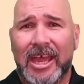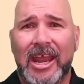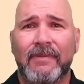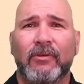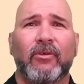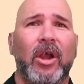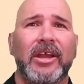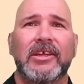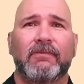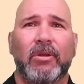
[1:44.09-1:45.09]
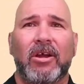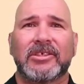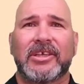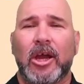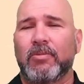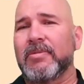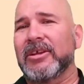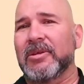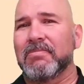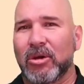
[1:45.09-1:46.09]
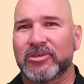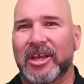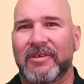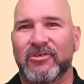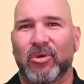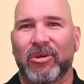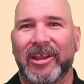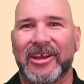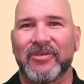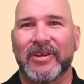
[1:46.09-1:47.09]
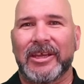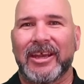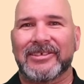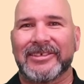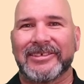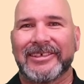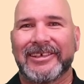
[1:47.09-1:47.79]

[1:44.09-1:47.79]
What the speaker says: and have a variety of blogs to help you make the most out of your Orlando vacation.